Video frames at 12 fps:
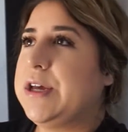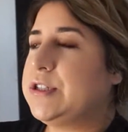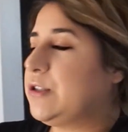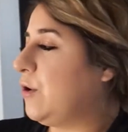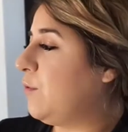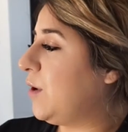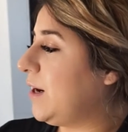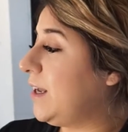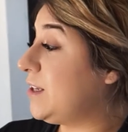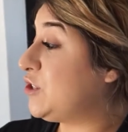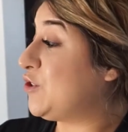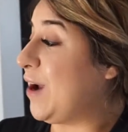So we're
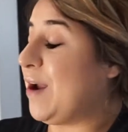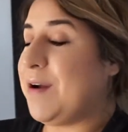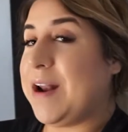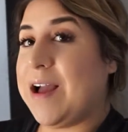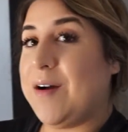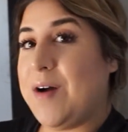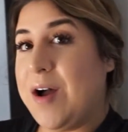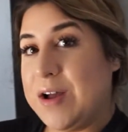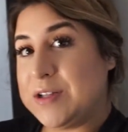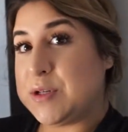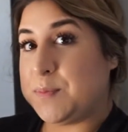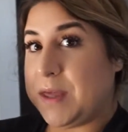gonna try it right now
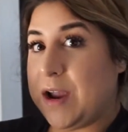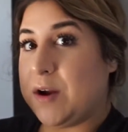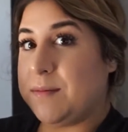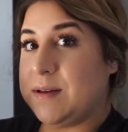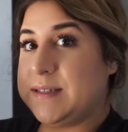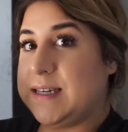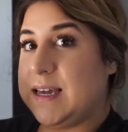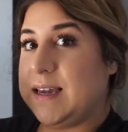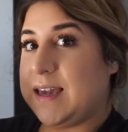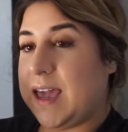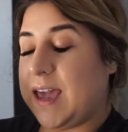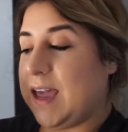to play our
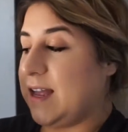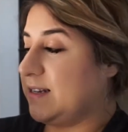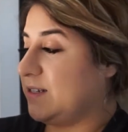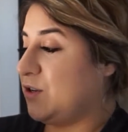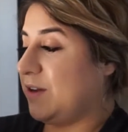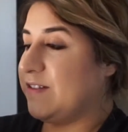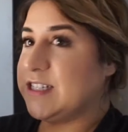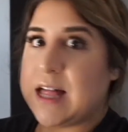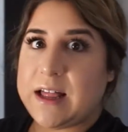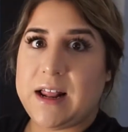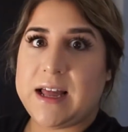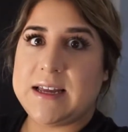music and you can even
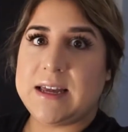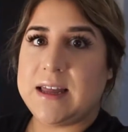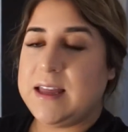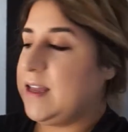tell it like,